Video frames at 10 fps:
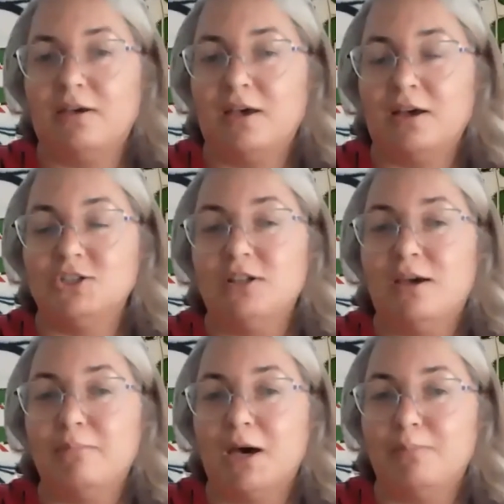actually
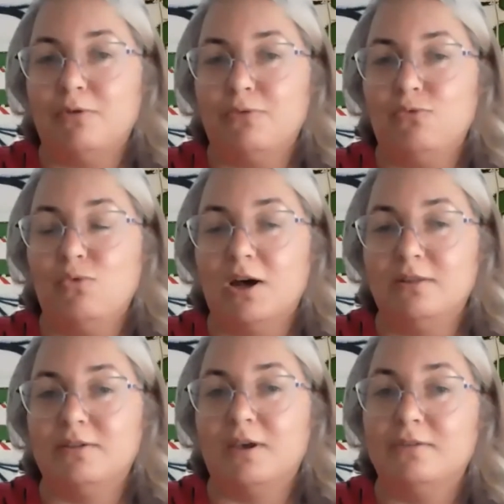a map of
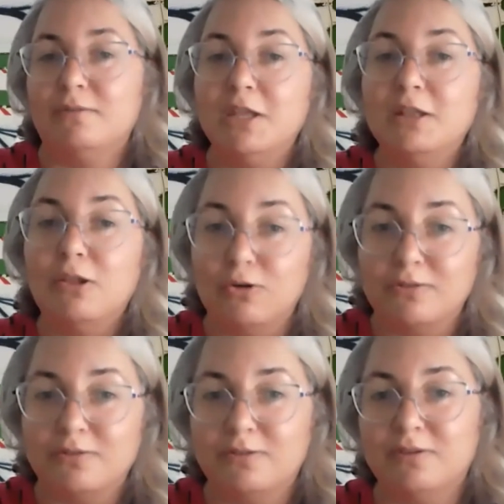what has been
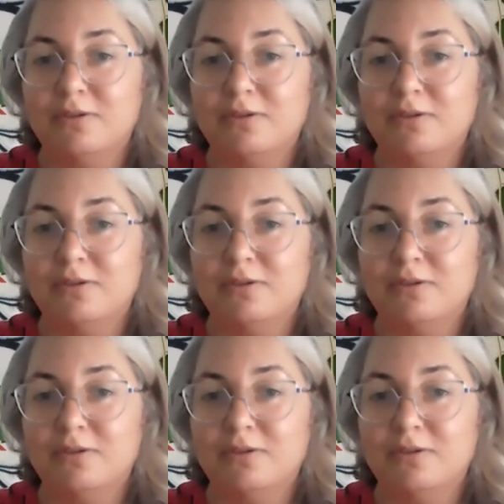lost